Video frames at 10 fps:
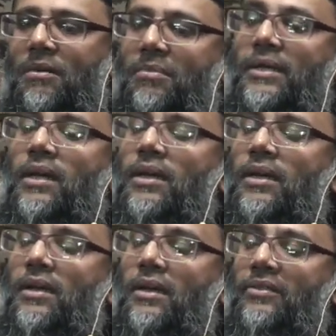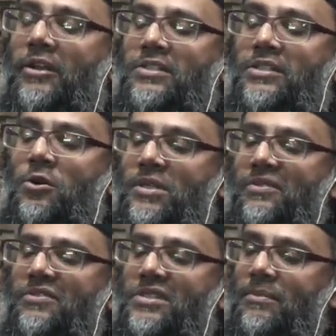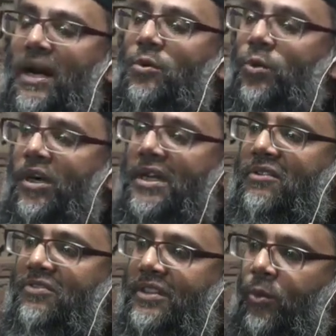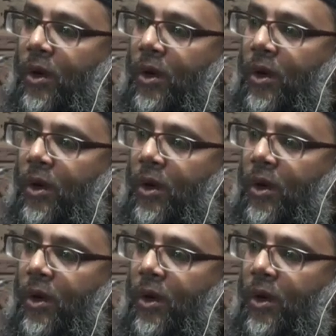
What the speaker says: But there is no difference about working for the